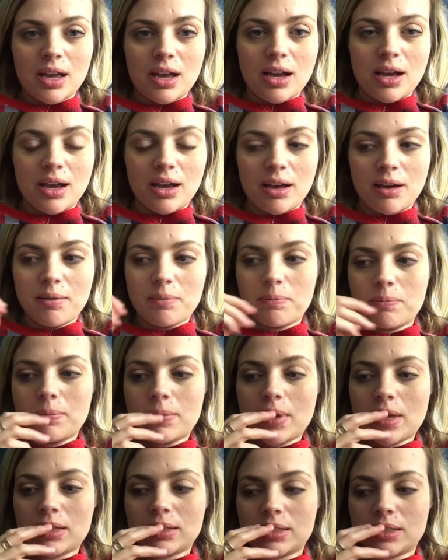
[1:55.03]
Um,
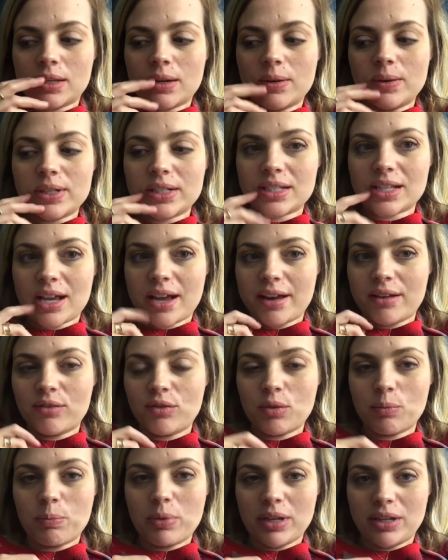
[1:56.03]
so it's kind of
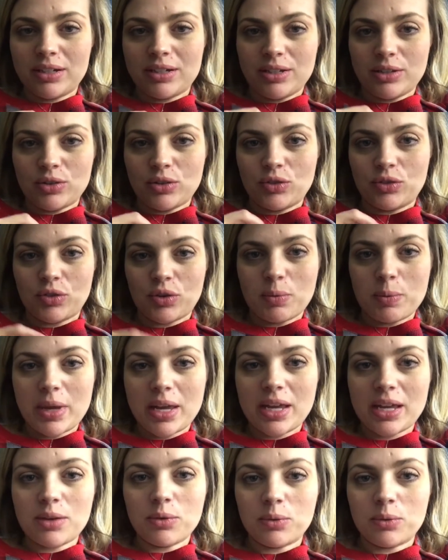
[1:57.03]
a big deal for me,